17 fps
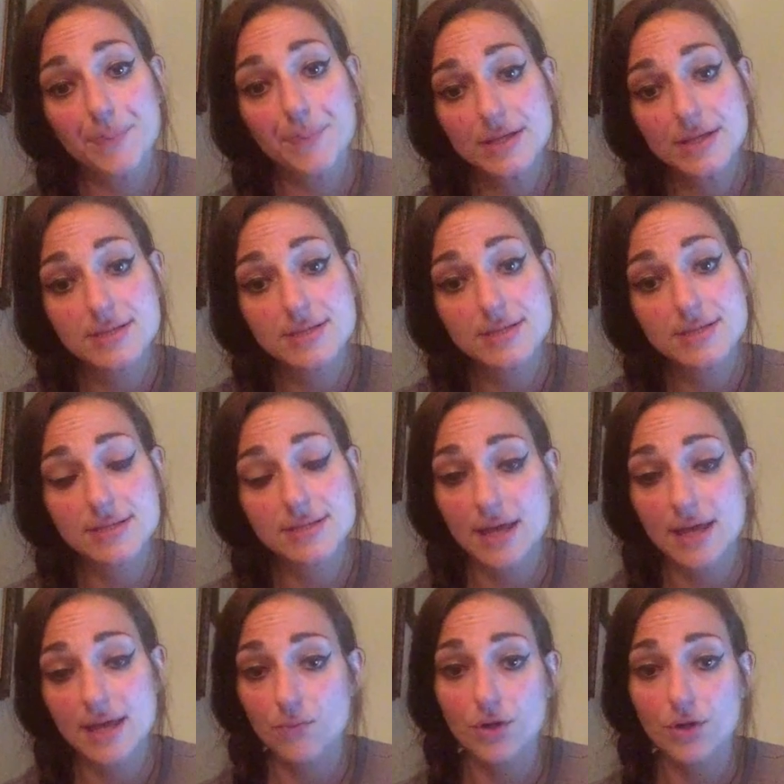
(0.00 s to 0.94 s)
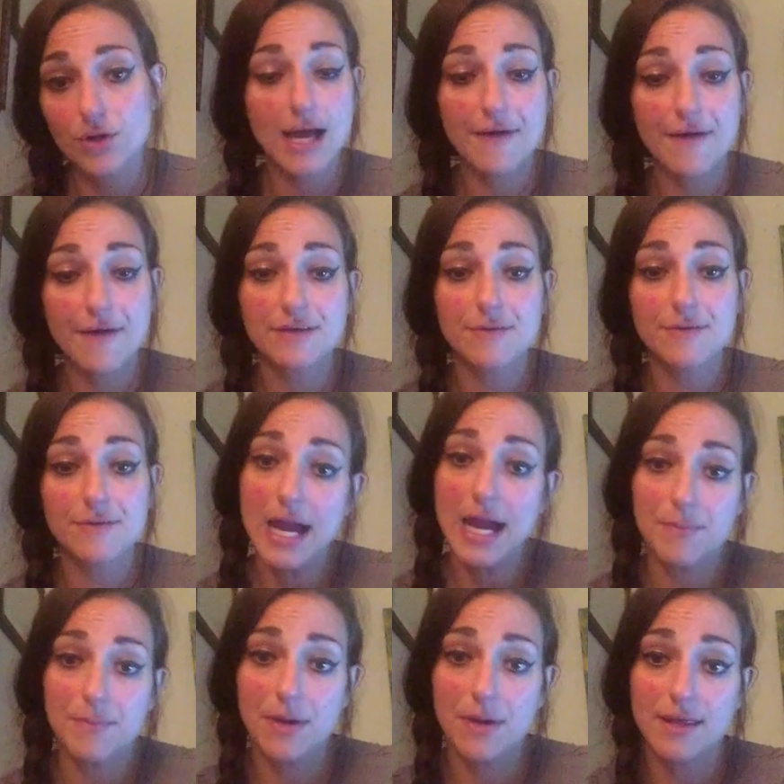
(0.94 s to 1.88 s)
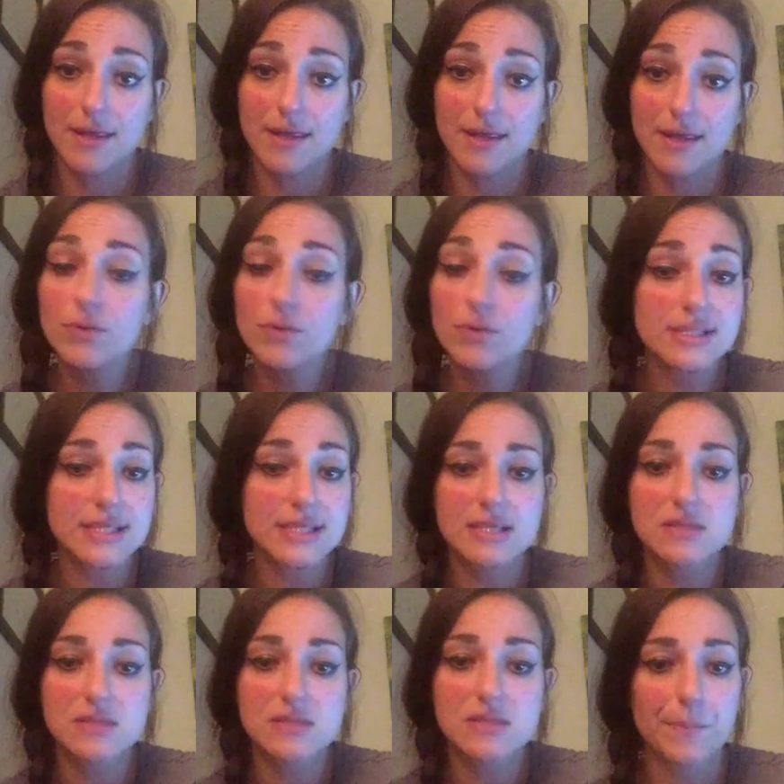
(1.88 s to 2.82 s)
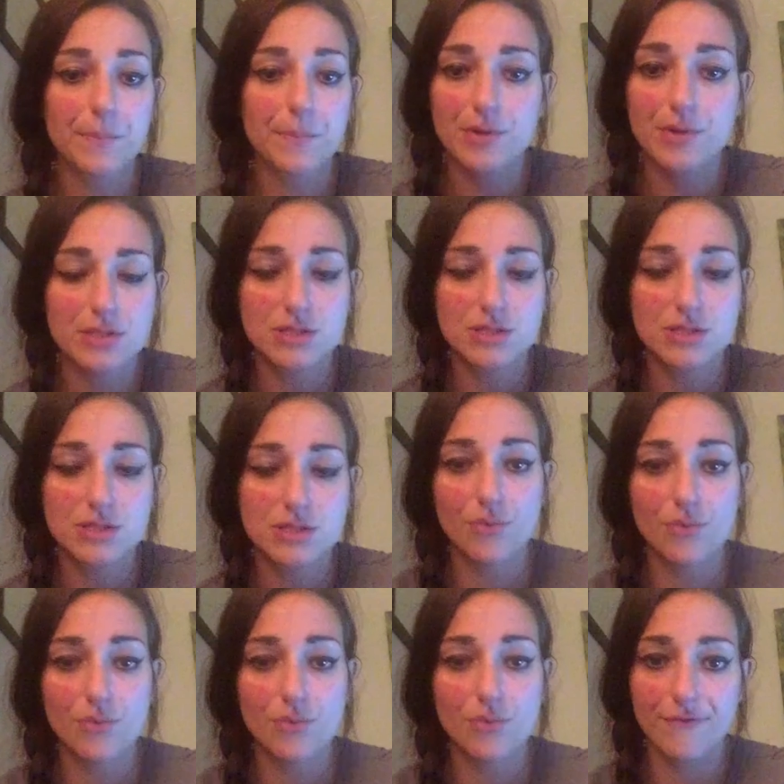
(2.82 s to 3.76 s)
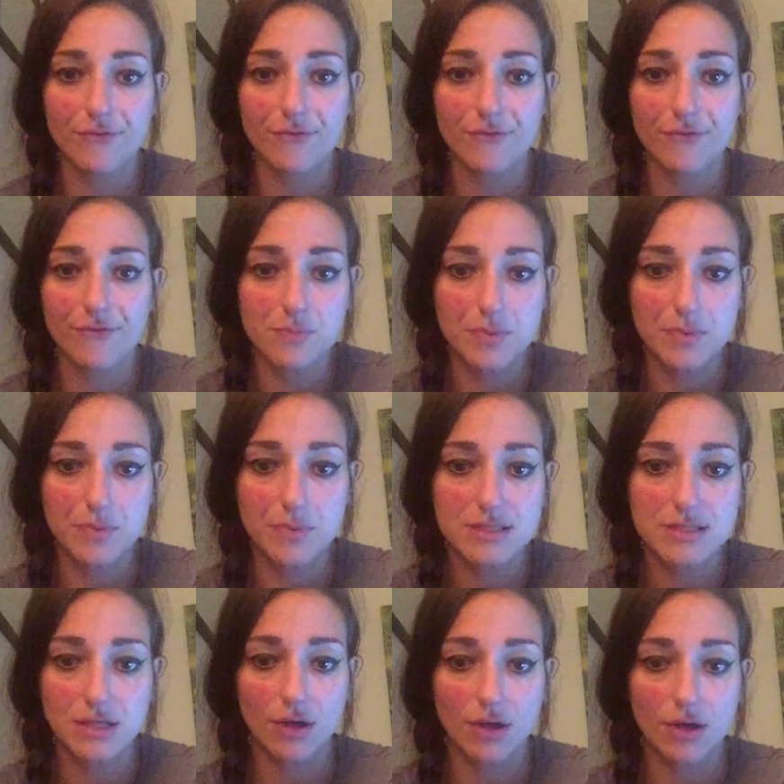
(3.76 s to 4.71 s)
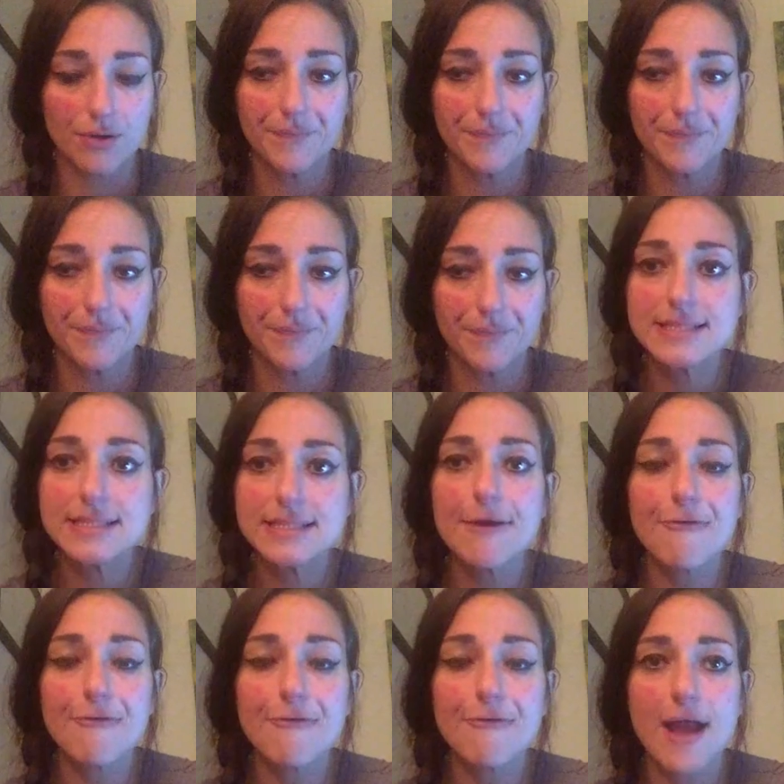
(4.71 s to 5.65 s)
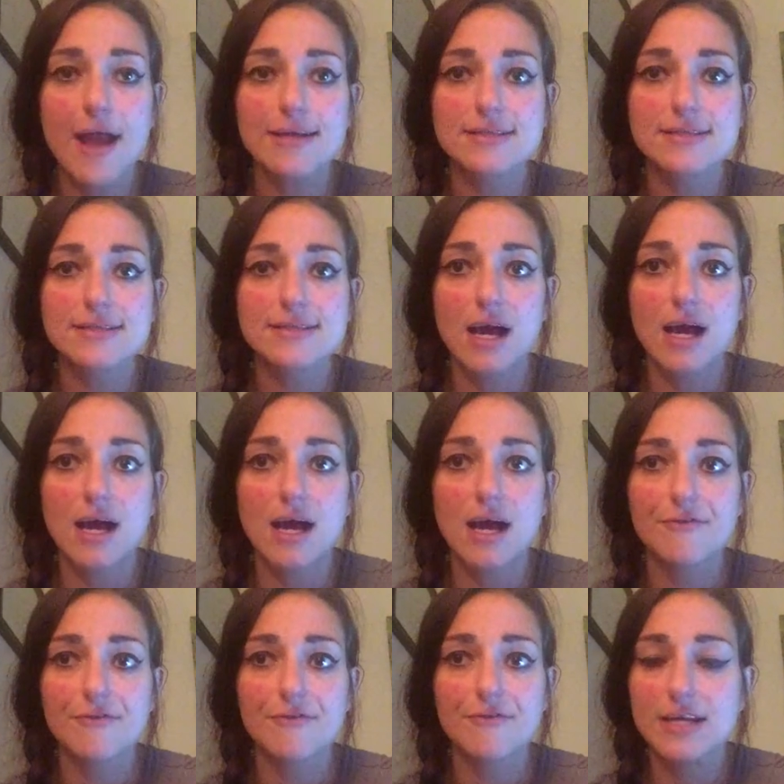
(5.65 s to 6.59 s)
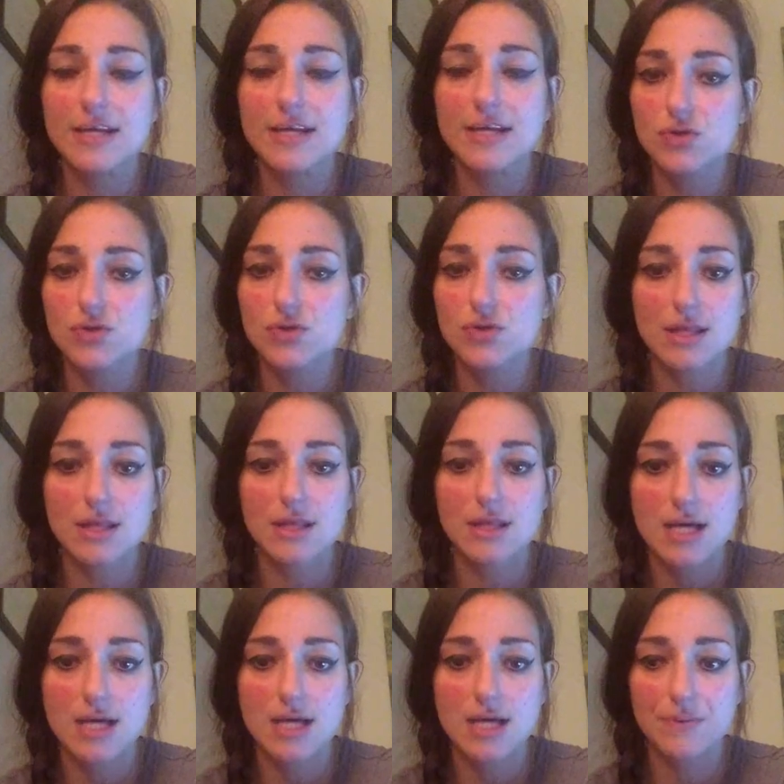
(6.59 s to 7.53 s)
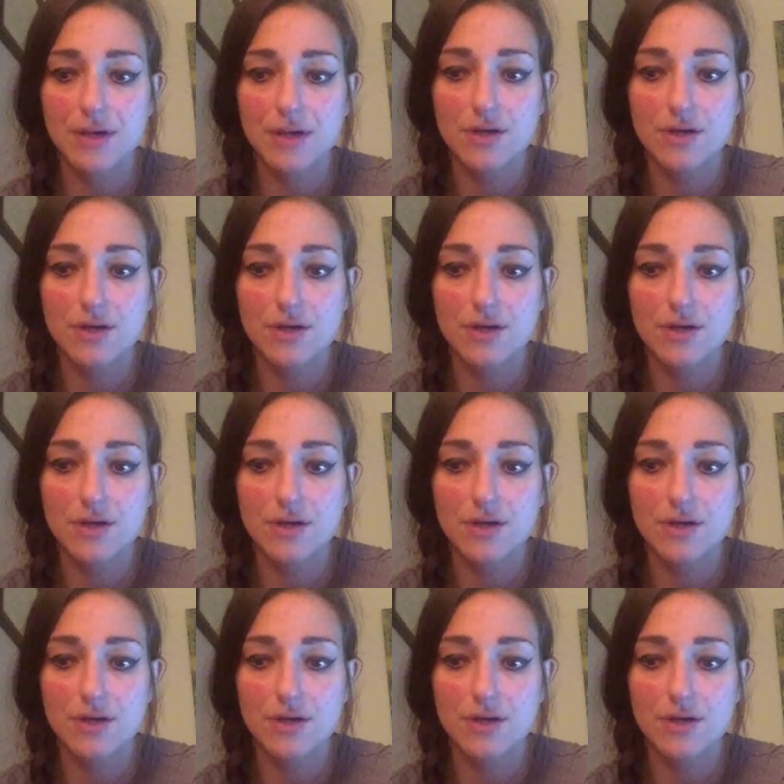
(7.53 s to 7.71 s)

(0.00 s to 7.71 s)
we're gonna have to abide by that. It only takes one person to ruin it for everybody, so it didn't affect the finest or any of the cosplayers